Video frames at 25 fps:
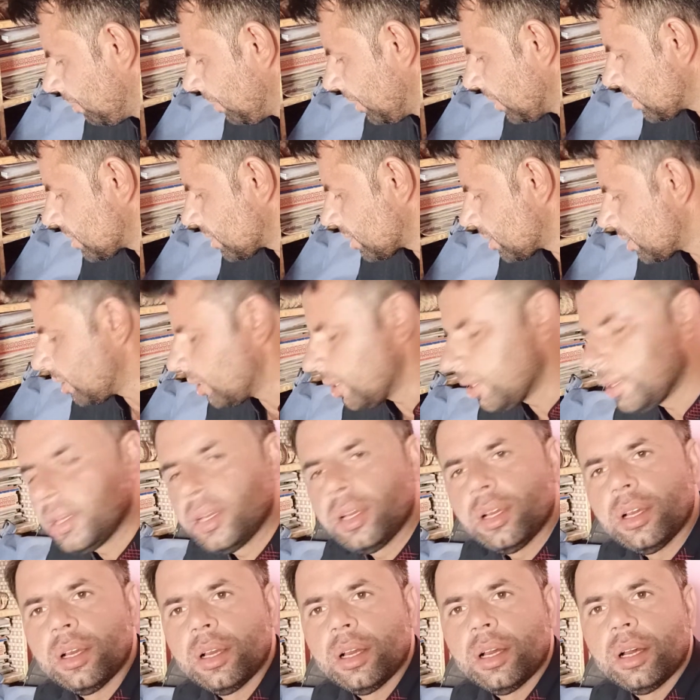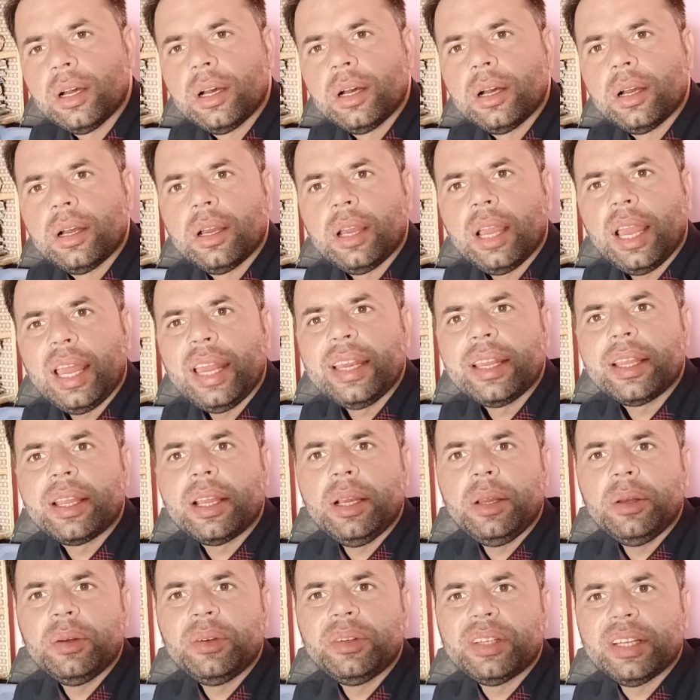must
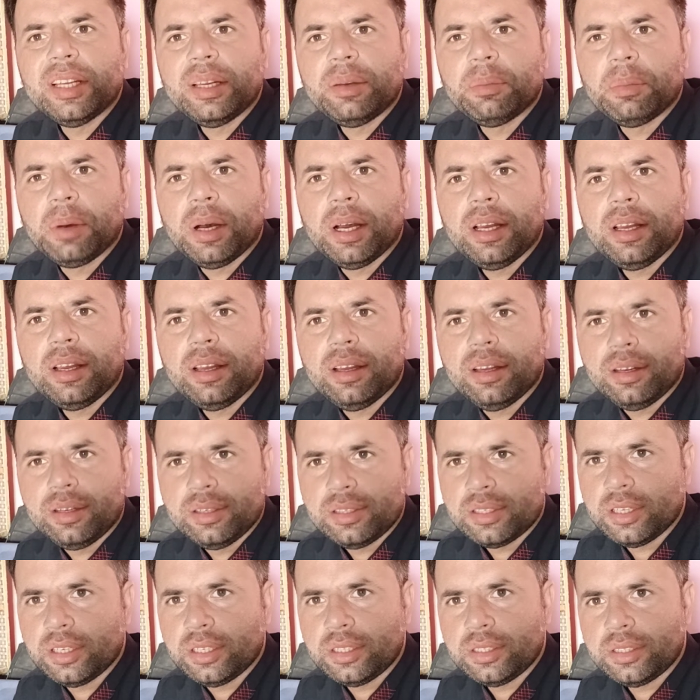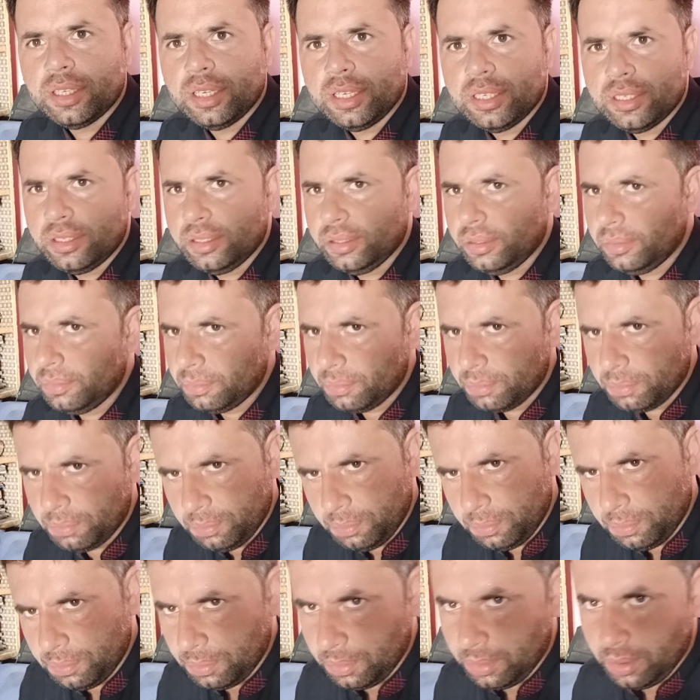include in my research as a
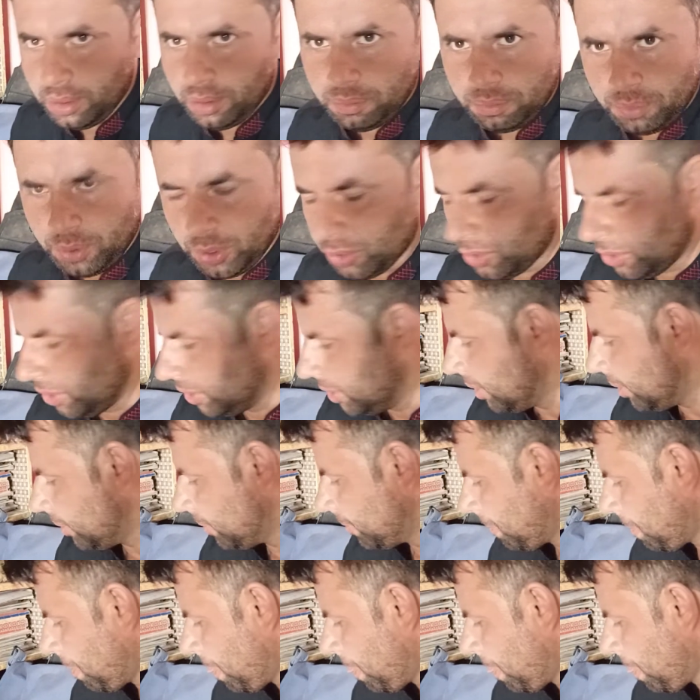procedure.